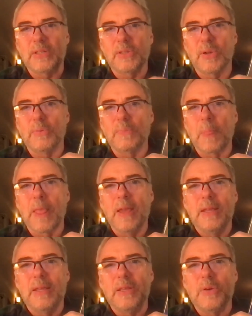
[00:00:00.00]
So
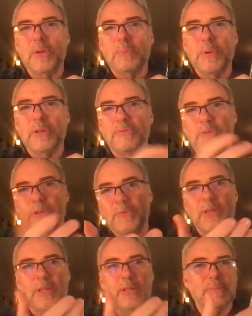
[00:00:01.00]
you could print
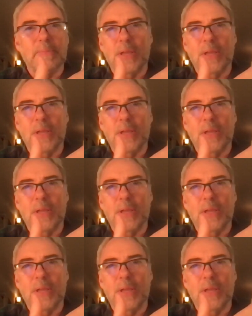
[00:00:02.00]
50 at,